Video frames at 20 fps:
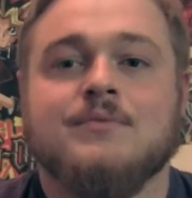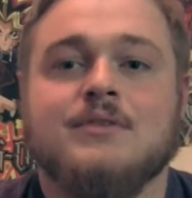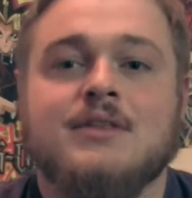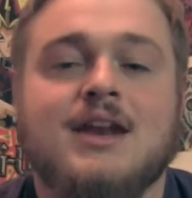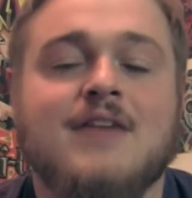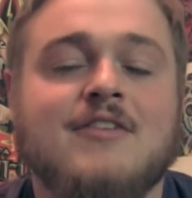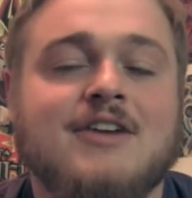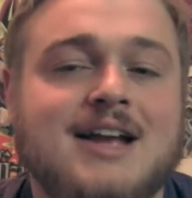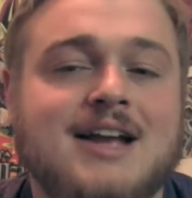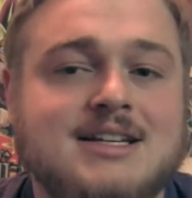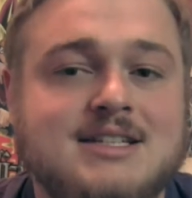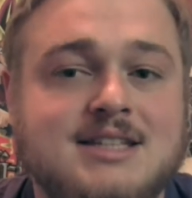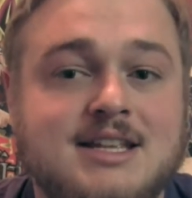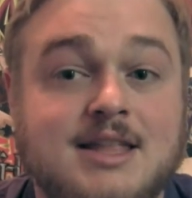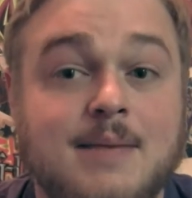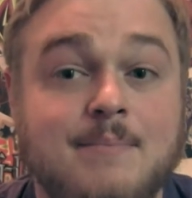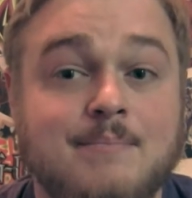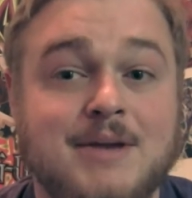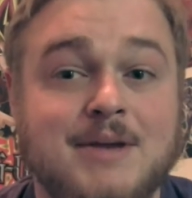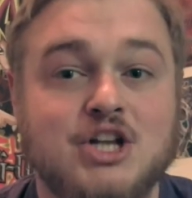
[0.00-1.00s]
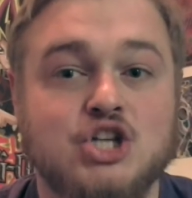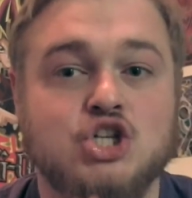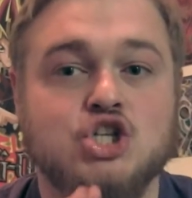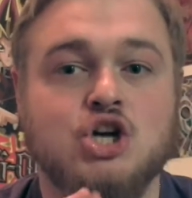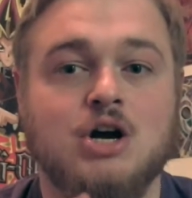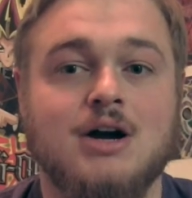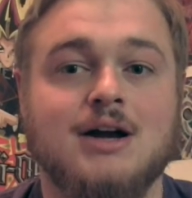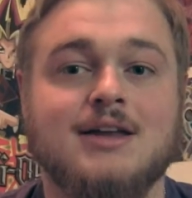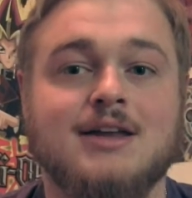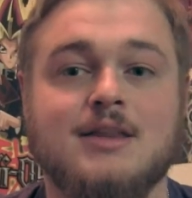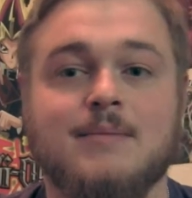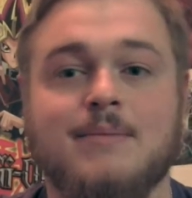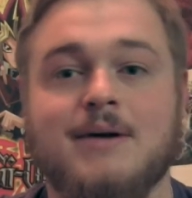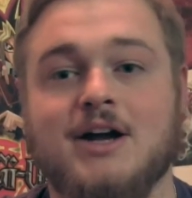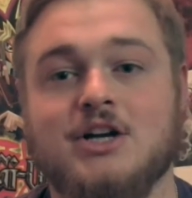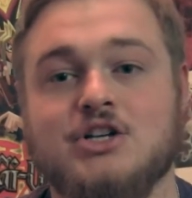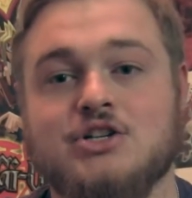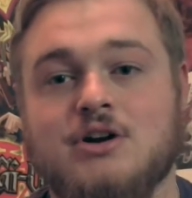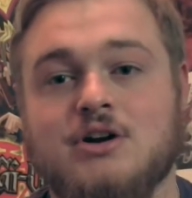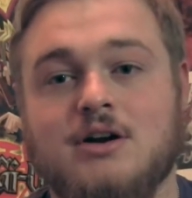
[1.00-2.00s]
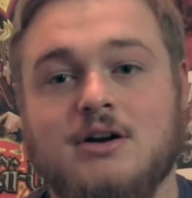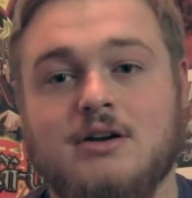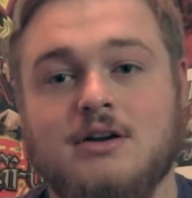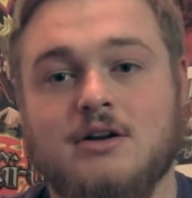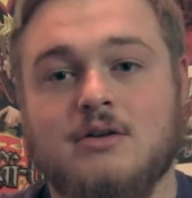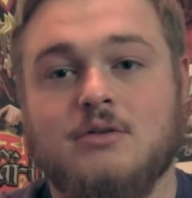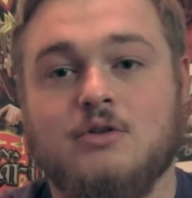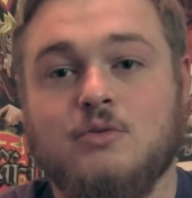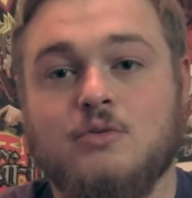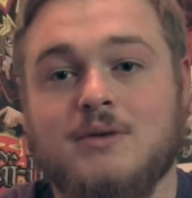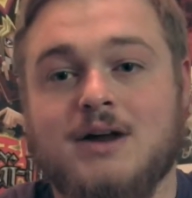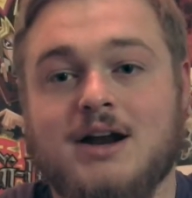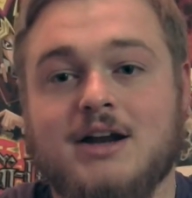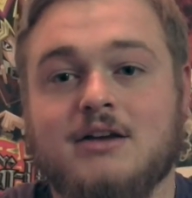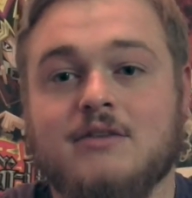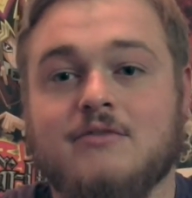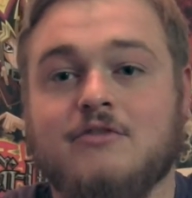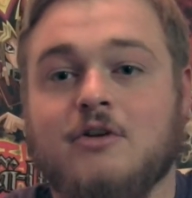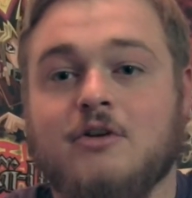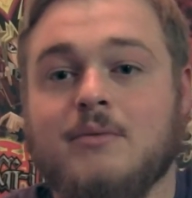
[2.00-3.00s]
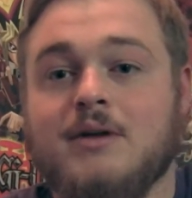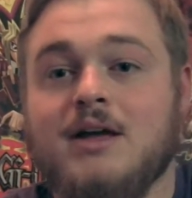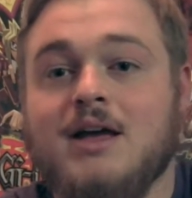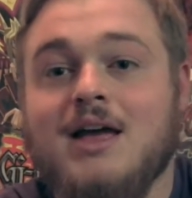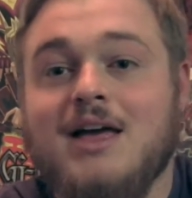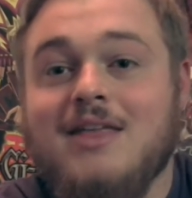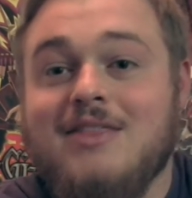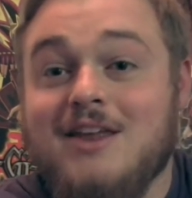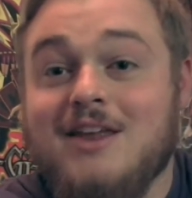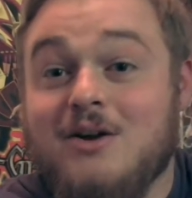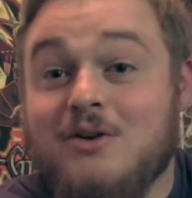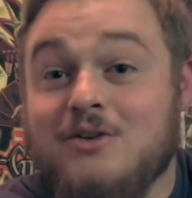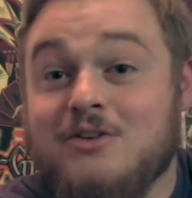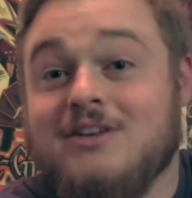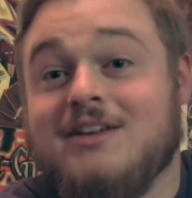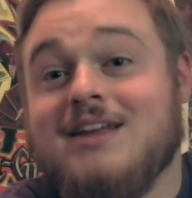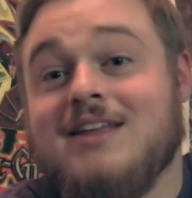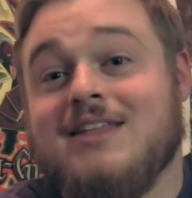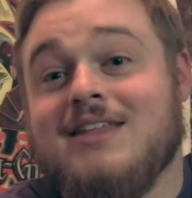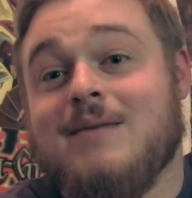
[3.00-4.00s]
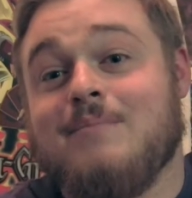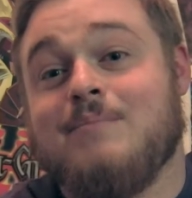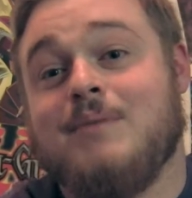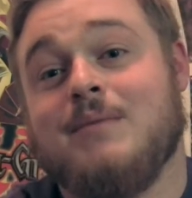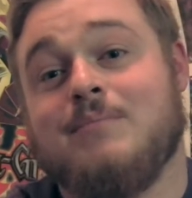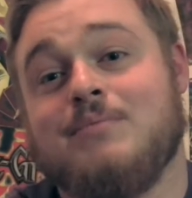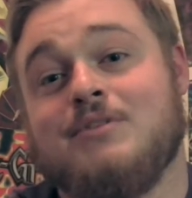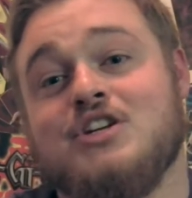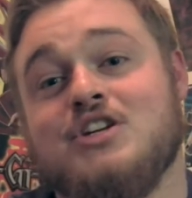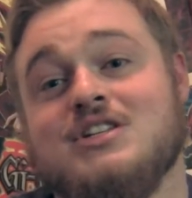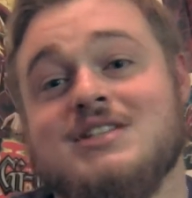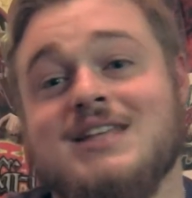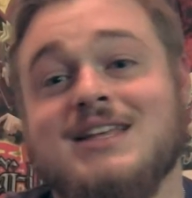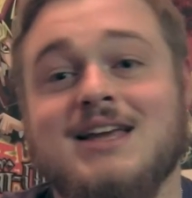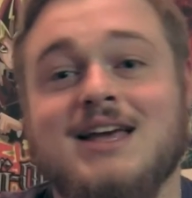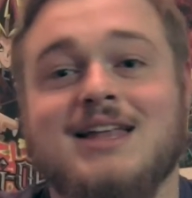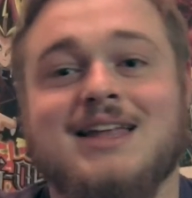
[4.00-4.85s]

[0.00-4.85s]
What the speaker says: They never get to like that big chunk in the pie chart, you know, Illuminati confirmed. They don't get that big piece. They get